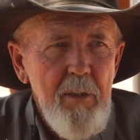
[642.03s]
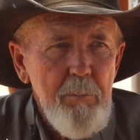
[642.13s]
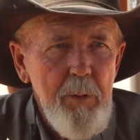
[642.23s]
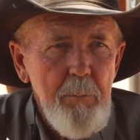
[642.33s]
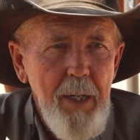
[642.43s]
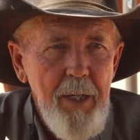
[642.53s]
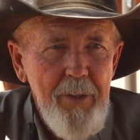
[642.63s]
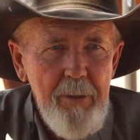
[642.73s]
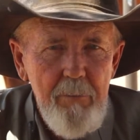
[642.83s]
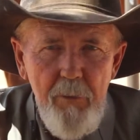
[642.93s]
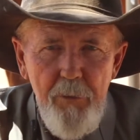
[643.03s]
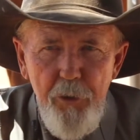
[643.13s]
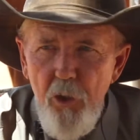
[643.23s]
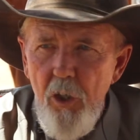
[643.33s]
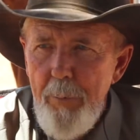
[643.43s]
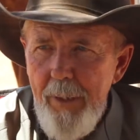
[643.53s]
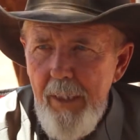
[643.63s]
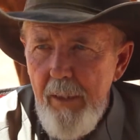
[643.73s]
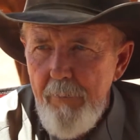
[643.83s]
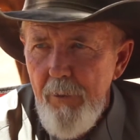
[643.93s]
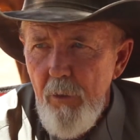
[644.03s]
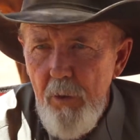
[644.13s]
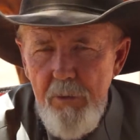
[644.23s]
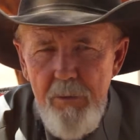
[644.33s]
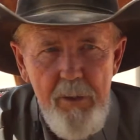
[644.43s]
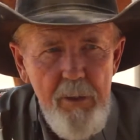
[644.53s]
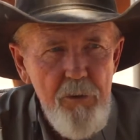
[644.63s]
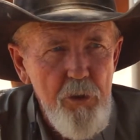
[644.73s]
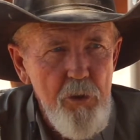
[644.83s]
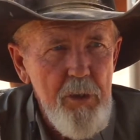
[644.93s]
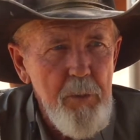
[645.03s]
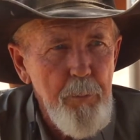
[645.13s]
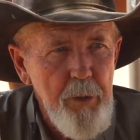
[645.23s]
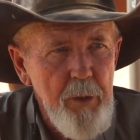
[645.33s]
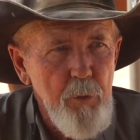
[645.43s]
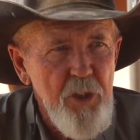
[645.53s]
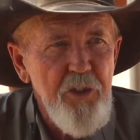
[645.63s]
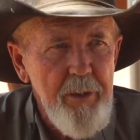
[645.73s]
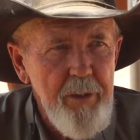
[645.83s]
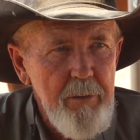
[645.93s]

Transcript: but by that, the European influence is usually pretty rigid.